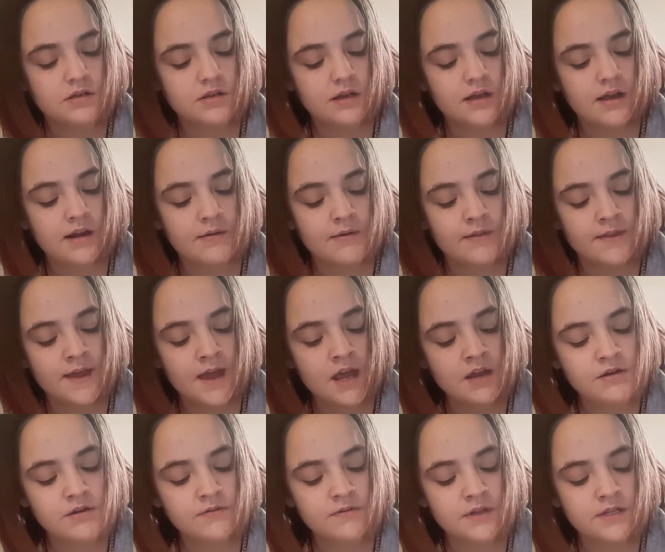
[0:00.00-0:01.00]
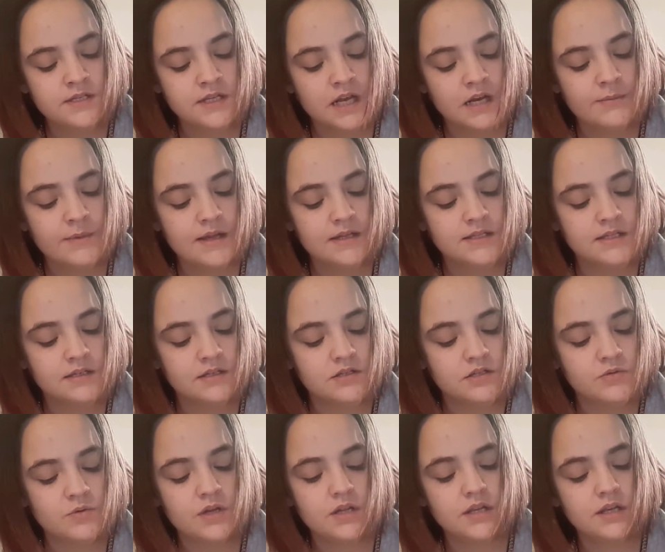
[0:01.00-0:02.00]
And the angry face kind of makes like a
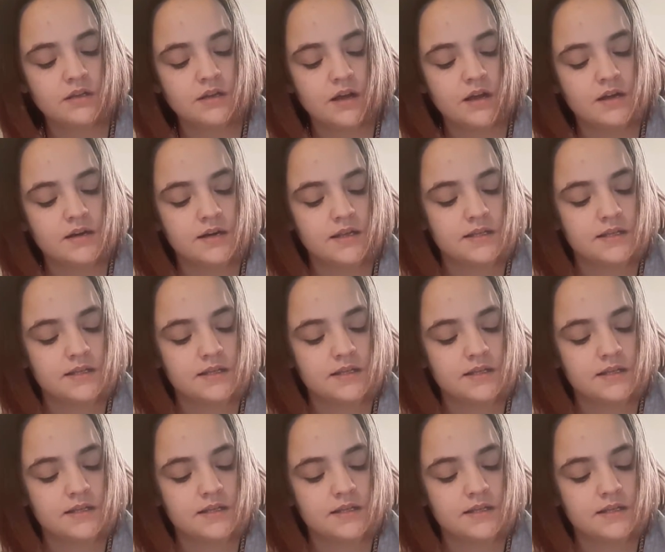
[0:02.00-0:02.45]
squiggly line